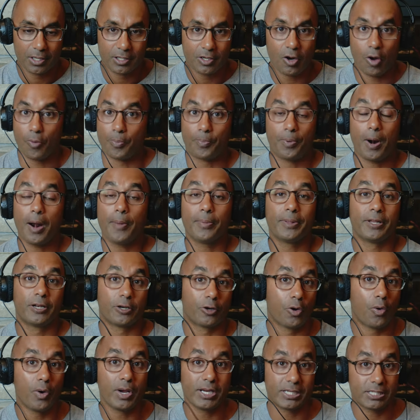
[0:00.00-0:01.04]
No, probably they're
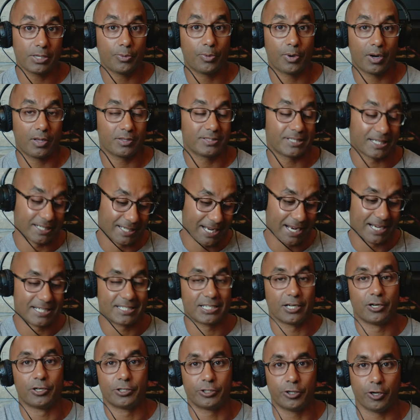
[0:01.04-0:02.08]
going somewhere else that takes
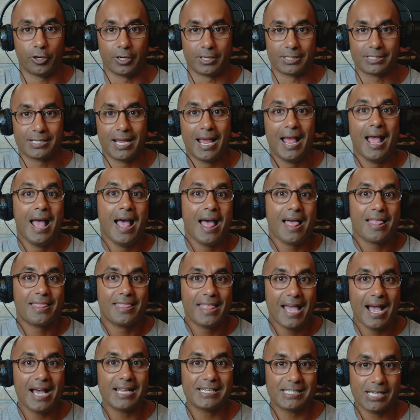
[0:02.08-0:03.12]
their insurance.
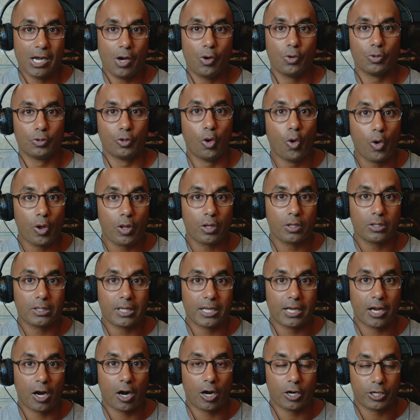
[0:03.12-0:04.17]
That's how loyal
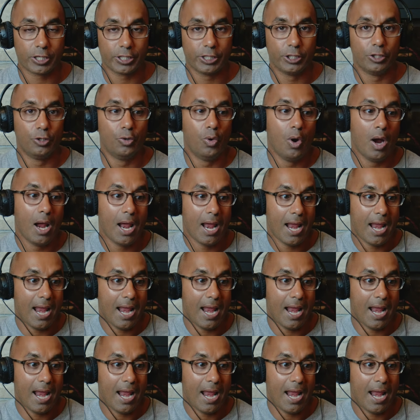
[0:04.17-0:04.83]
they are to you.